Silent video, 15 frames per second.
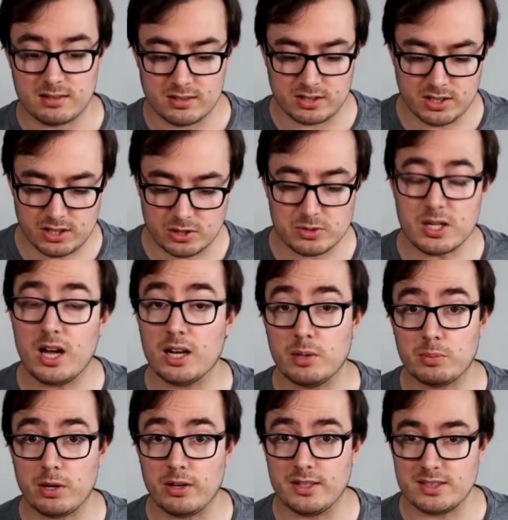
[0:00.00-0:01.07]
you know,
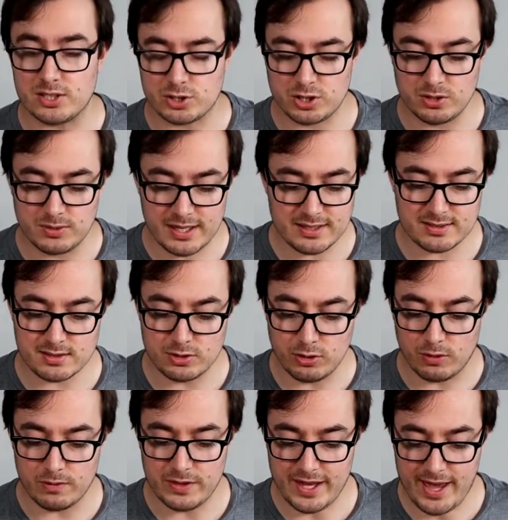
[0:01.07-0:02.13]
colourblind issue. That's
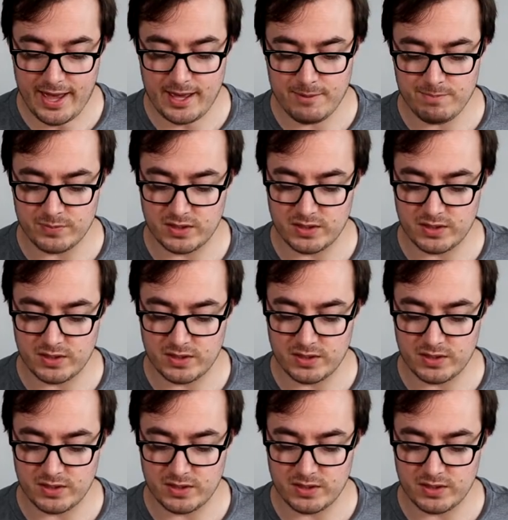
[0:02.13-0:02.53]
not there.